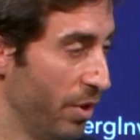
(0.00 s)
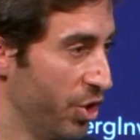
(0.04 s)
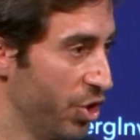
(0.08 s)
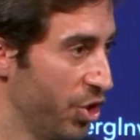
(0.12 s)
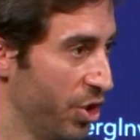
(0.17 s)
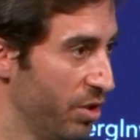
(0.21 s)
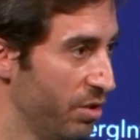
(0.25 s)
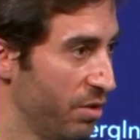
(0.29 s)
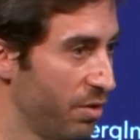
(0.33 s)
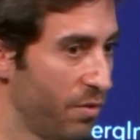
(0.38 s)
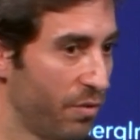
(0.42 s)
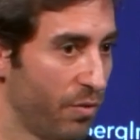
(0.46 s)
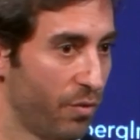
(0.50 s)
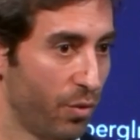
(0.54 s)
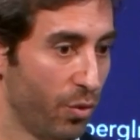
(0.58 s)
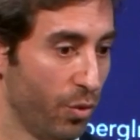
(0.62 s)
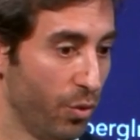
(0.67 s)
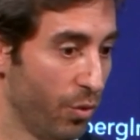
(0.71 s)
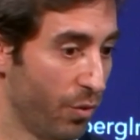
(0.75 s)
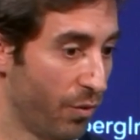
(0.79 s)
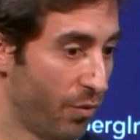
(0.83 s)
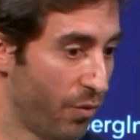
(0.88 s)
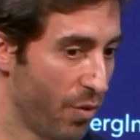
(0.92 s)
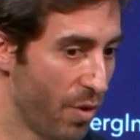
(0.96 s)
agent, through
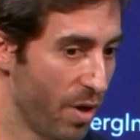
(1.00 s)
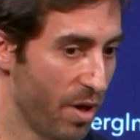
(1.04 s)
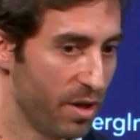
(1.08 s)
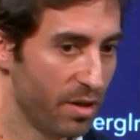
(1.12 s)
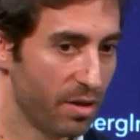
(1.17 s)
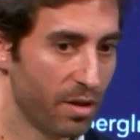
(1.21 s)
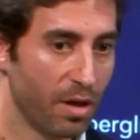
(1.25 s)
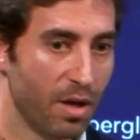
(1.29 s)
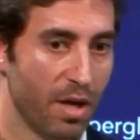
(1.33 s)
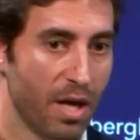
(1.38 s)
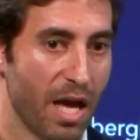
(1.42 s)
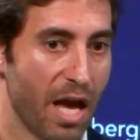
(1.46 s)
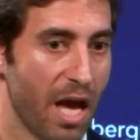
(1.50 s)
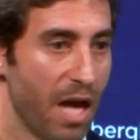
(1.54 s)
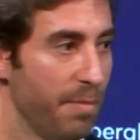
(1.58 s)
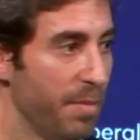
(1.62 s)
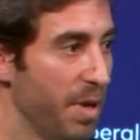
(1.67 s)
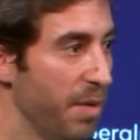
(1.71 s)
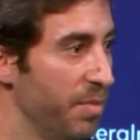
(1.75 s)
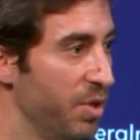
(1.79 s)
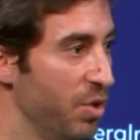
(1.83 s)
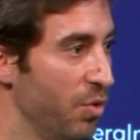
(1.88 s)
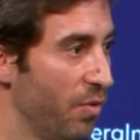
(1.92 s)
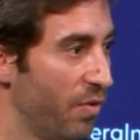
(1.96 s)
your friend, and
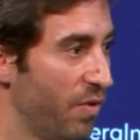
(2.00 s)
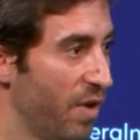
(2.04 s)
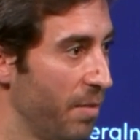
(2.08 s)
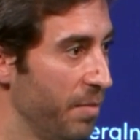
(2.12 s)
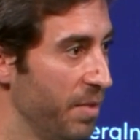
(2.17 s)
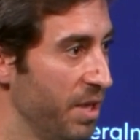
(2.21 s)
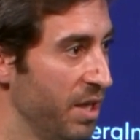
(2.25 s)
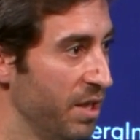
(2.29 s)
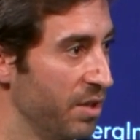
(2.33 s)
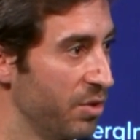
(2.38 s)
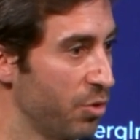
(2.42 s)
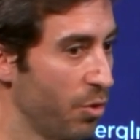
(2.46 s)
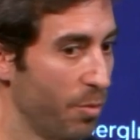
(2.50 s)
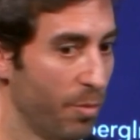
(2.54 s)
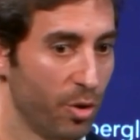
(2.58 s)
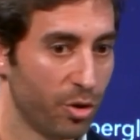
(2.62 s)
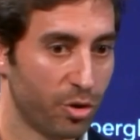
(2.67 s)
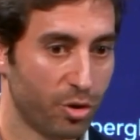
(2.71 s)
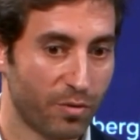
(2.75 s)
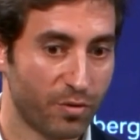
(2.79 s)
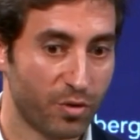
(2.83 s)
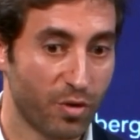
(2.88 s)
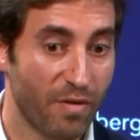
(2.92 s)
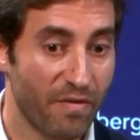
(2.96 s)
maybe your family. So
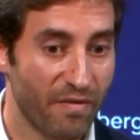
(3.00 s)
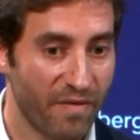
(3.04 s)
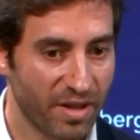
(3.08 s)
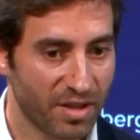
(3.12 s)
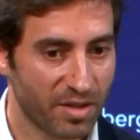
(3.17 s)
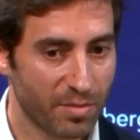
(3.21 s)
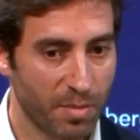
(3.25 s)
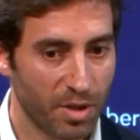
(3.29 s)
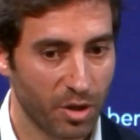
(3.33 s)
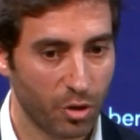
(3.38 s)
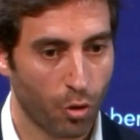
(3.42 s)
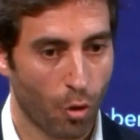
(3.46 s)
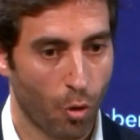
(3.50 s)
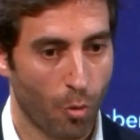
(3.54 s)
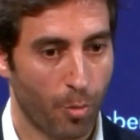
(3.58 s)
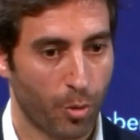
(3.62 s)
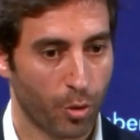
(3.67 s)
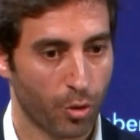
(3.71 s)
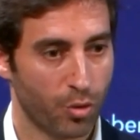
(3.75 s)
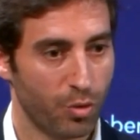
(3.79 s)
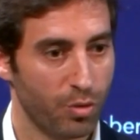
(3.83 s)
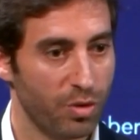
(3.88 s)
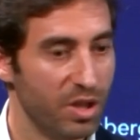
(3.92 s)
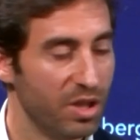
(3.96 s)
most of the investment
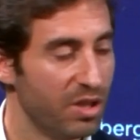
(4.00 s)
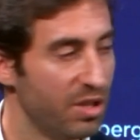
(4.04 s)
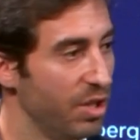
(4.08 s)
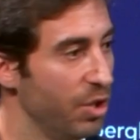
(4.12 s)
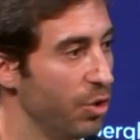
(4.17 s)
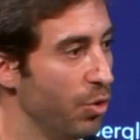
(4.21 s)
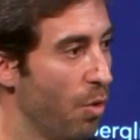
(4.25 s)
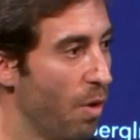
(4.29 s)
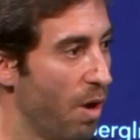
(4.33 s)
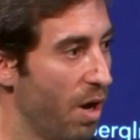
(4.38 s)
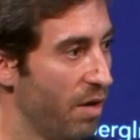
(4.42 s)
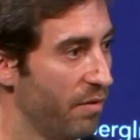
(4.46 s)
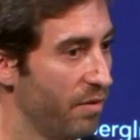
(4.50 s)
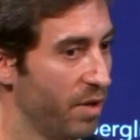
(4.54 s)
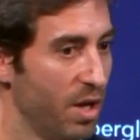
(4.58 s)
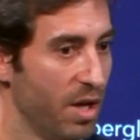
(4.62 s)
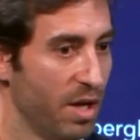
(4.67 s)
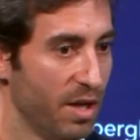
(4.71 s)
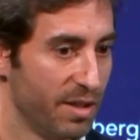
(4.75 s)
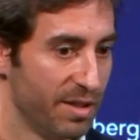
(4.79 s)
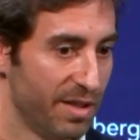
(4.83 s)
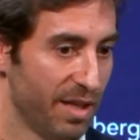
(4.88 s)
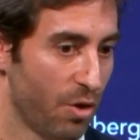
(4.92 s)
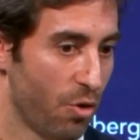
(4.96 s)
opportunity you have,
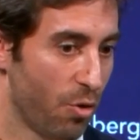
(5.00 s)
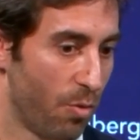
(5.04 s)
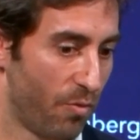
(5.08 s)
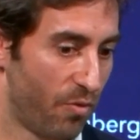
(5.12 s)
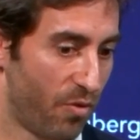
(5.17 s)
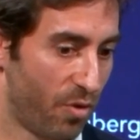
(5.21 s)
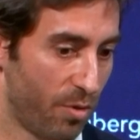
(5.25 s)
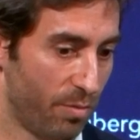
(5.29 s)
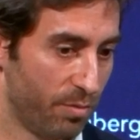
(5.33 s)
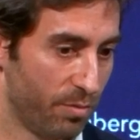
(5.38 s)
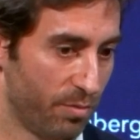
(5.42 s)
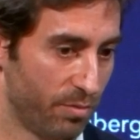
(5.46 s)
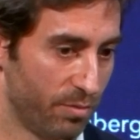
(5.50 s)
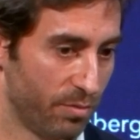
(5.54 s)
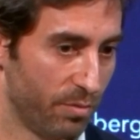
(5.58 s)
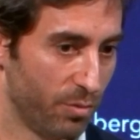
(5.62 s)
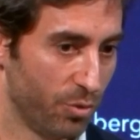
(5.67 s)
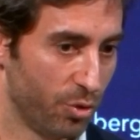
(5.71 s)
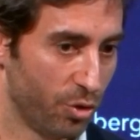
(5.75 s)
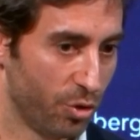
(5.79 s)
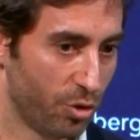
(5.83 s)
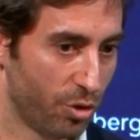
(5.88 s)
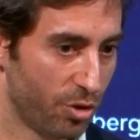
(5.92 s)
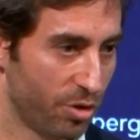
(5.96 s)
they come from
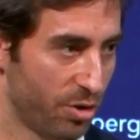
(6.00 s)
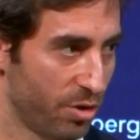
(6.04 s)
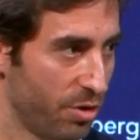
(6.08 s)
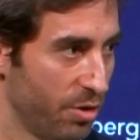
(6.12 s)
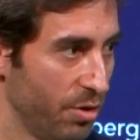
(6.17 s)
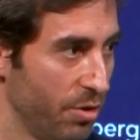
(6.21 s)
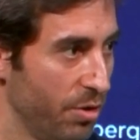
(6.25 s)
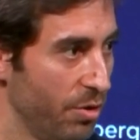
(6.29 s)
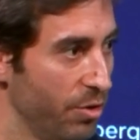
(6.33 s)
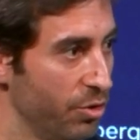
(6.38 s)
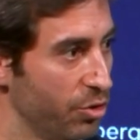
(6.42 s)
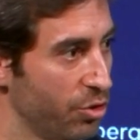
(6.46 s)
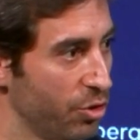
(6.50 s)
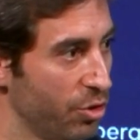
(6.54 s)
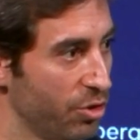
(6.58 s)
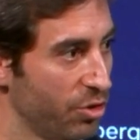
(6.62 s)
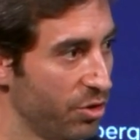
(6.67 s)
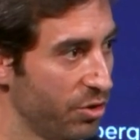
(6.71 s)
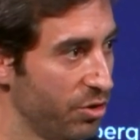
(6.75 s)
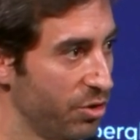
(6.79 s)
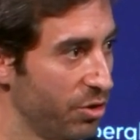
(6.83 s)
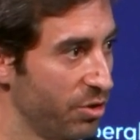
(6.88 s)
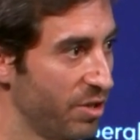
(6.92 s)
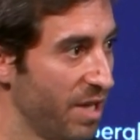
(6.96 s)
those, uh, those,
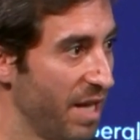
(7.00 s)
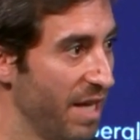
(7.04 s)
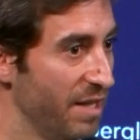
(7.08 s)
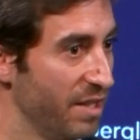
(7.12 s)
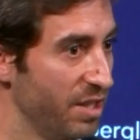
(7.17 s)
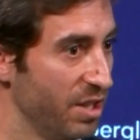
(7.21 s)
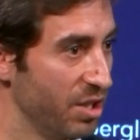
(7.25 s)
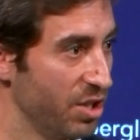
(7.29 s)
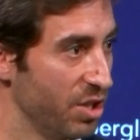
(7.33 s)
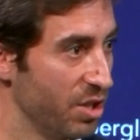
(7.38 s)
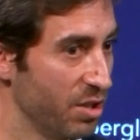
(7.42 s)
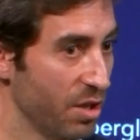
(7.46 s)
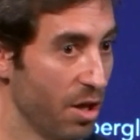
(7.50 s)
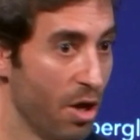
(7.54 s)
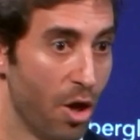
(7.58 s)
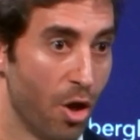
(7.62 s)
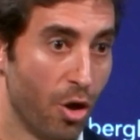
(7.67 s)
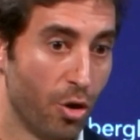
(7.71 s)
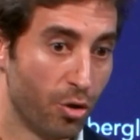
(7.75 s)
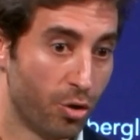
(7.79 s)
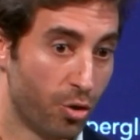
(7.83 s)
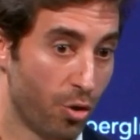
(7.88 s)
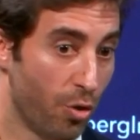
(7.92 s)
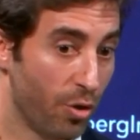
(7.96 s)
those entities.
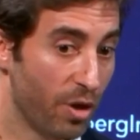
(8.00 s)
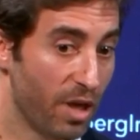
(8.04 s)
So